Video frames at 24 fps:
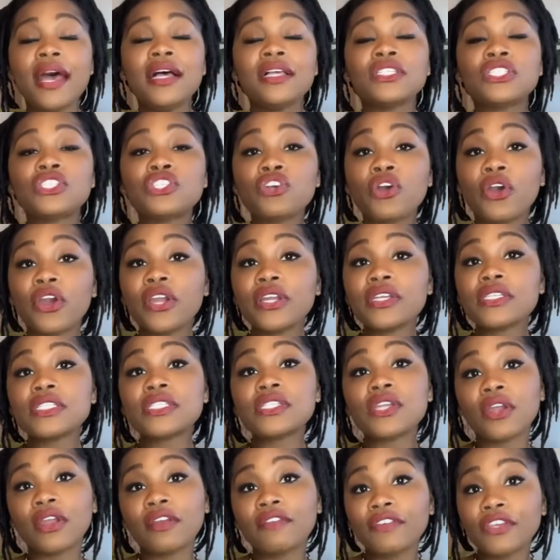start
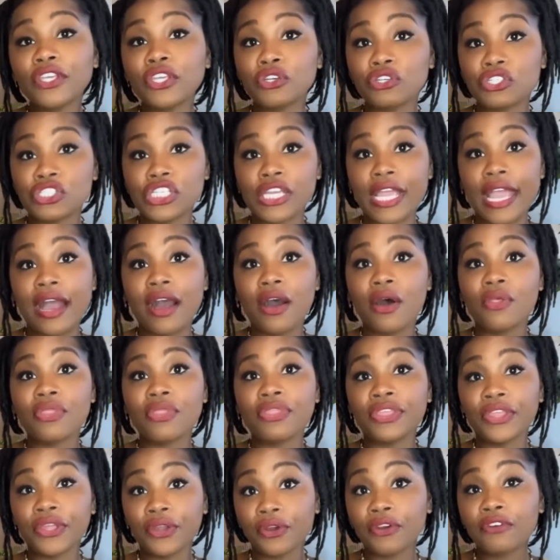serving your child
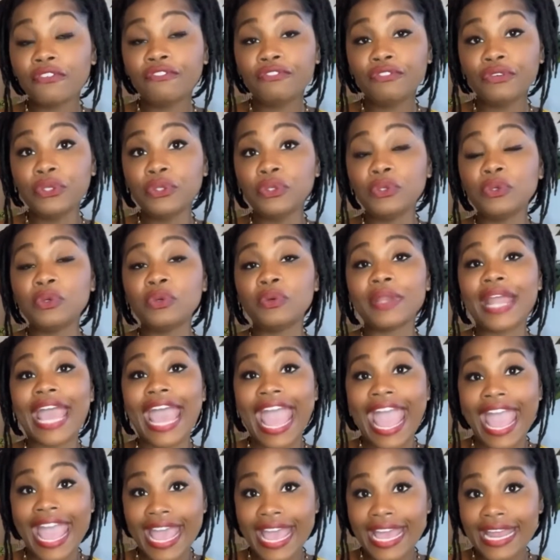their food
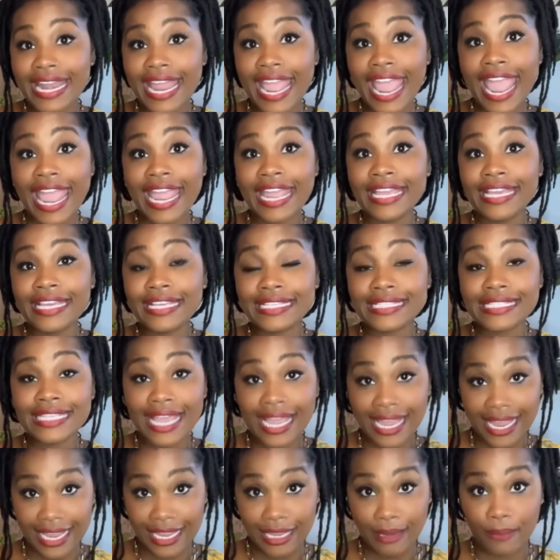at a
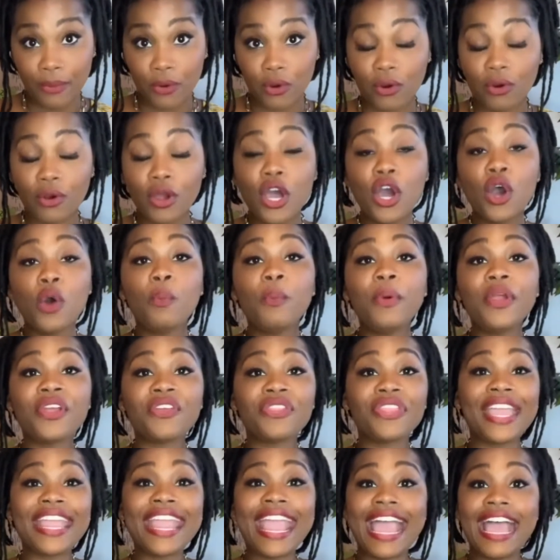table where
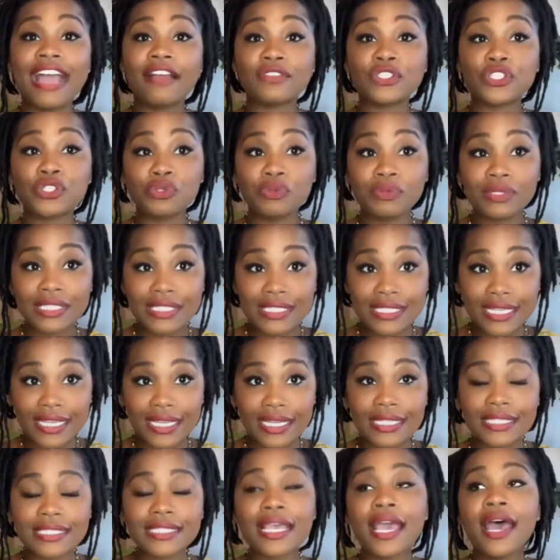they have to
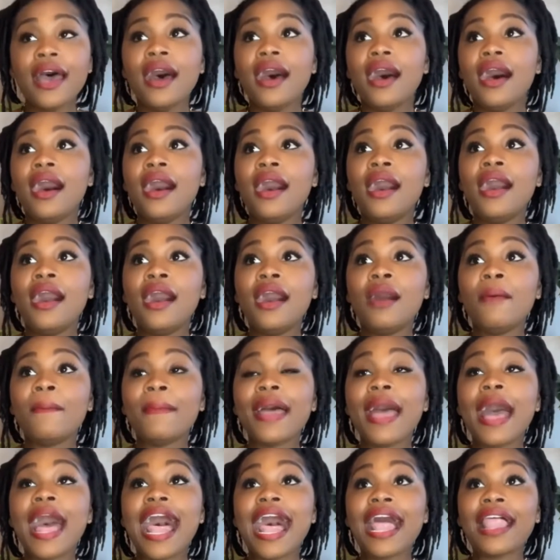sit.
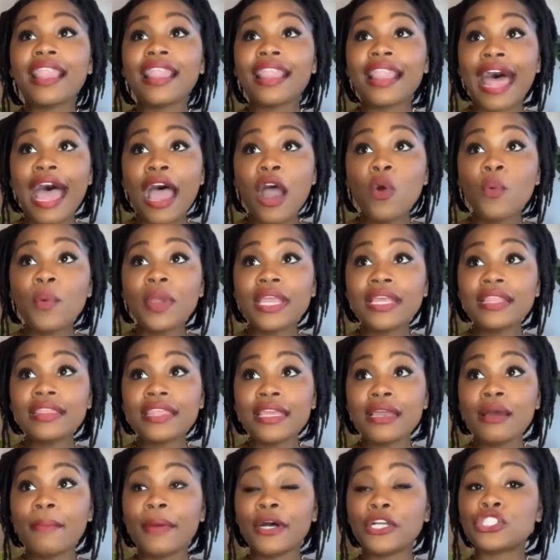Allowing
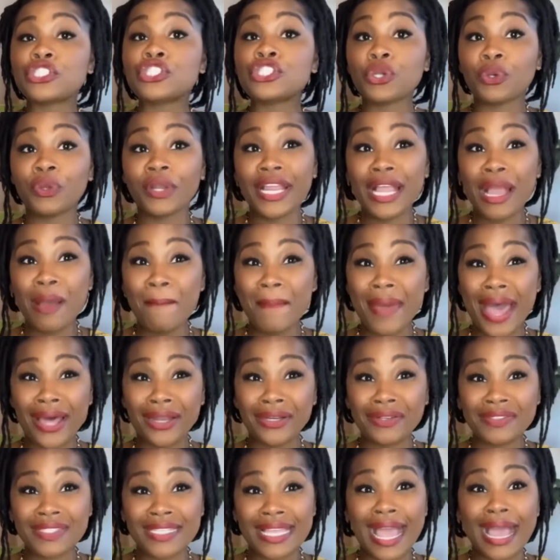them a certain amount
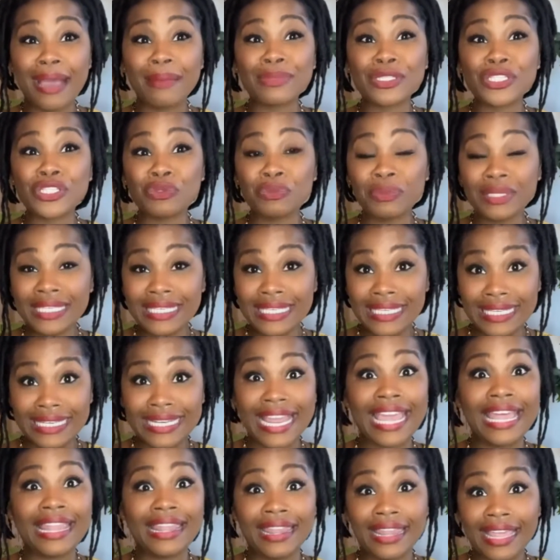of time to eat
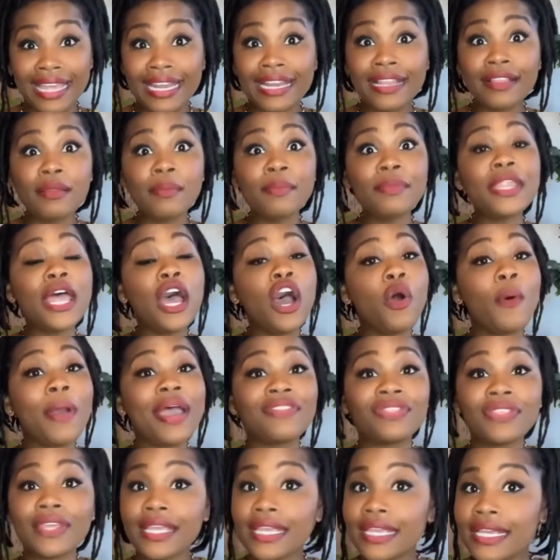and letting them know at
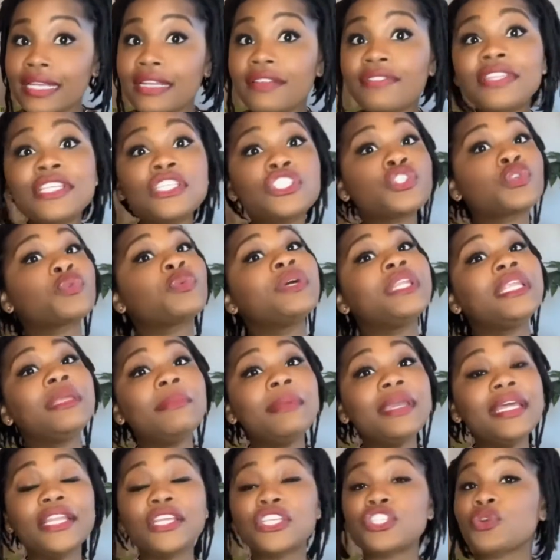the end of this 20
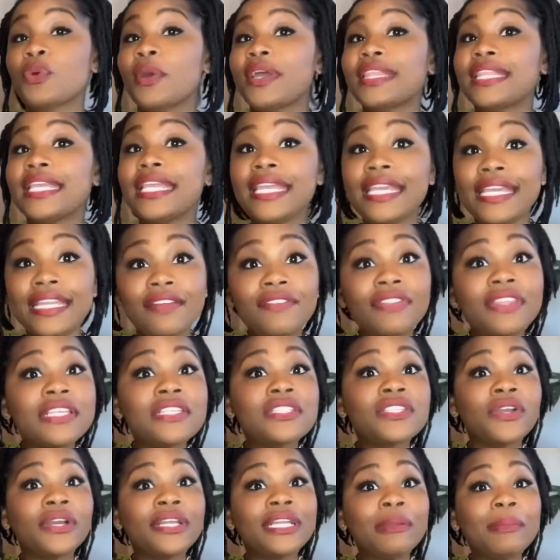minutes or at the end of this
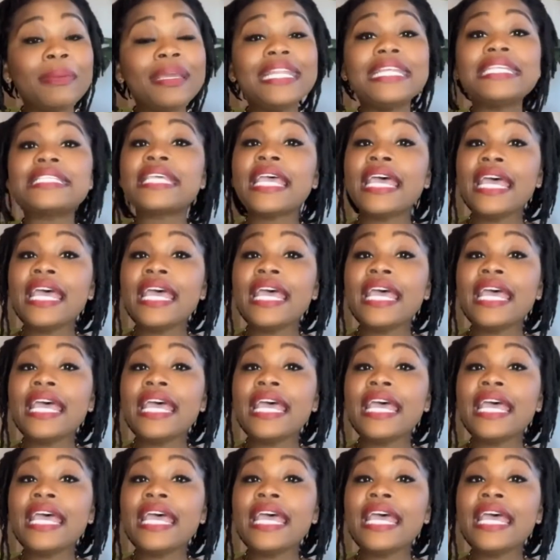30 minutes,